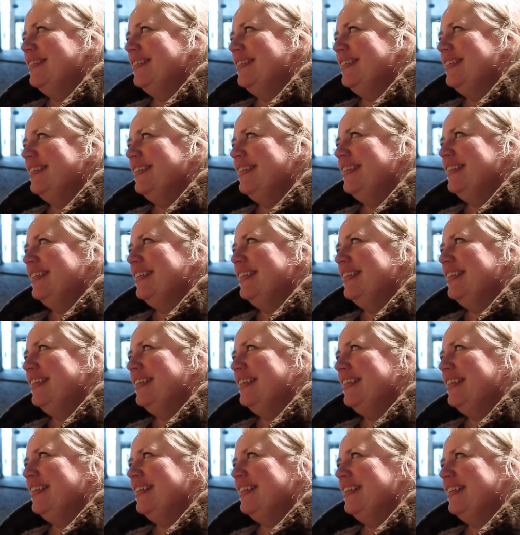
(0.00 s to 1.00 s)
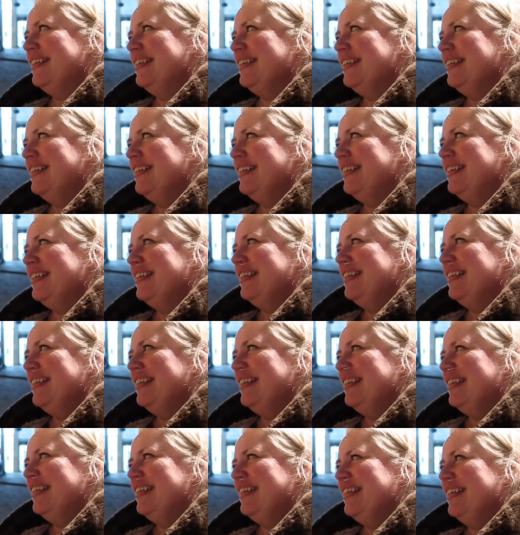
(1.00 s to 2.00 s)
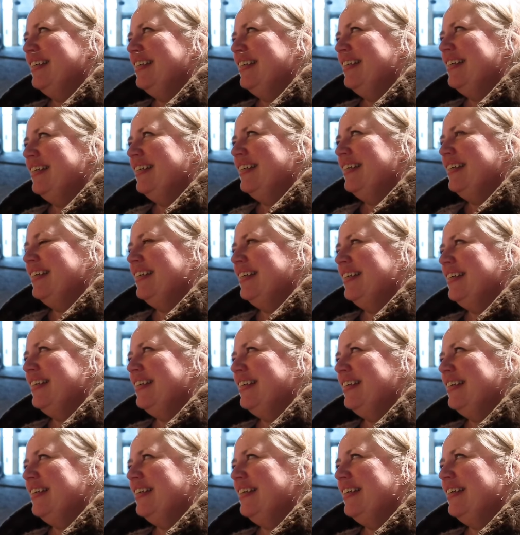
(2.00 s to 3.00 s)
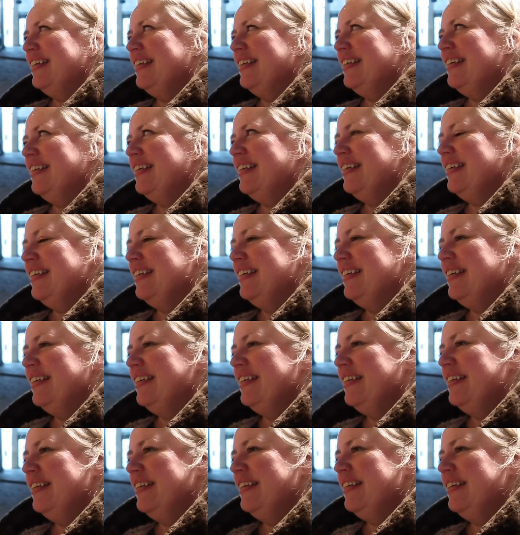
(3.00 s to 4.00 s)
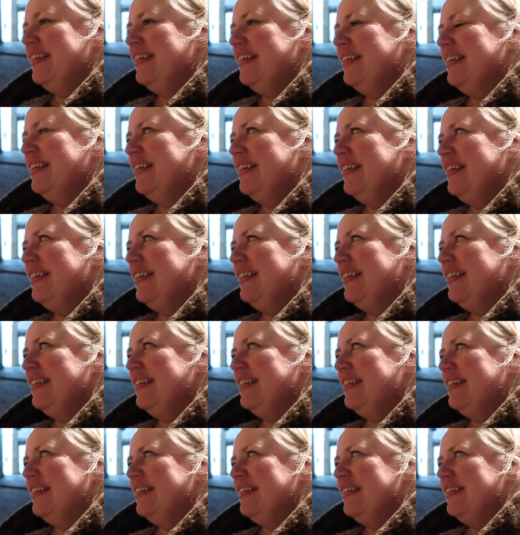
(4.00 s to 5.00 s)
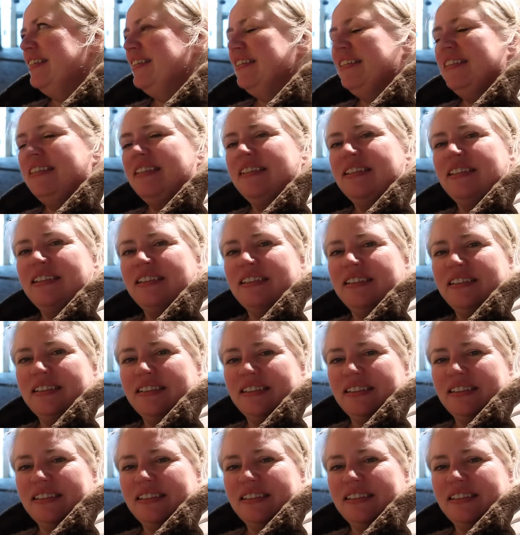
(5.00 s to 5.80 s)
No words are spoken by the person on screen.